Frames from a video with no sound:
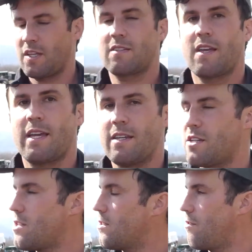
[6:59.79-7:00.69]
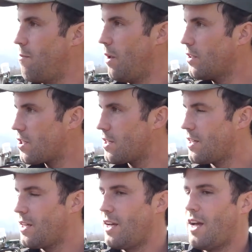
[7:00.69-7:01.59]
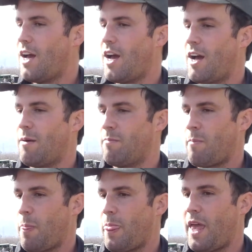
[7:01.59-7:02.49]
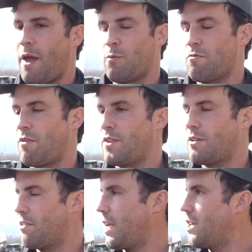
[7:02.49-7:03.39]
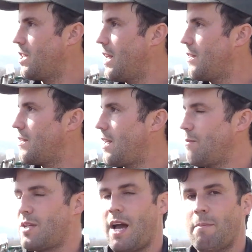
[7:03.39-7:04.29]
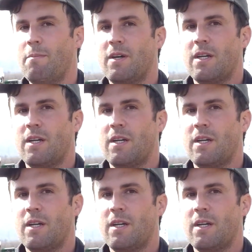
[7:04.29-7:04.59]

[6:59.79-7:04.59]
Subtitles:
6 to 8 inches of mulch. And we run the irrigation at the same time.